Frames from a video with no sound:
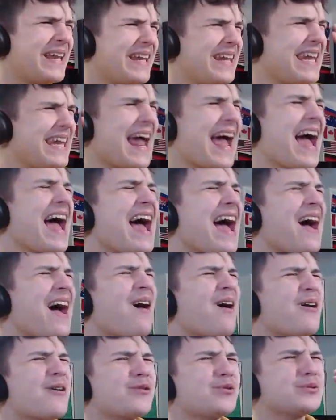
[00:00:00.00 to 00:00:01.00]

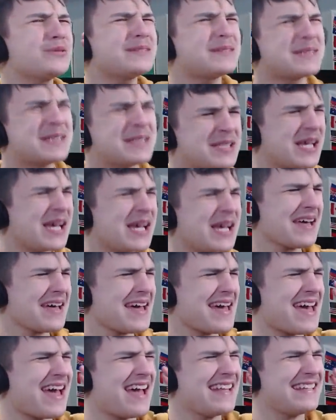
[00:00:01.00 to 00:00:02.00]
Now,
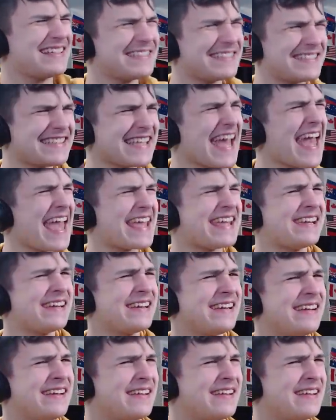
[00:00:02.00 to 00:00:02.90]
today,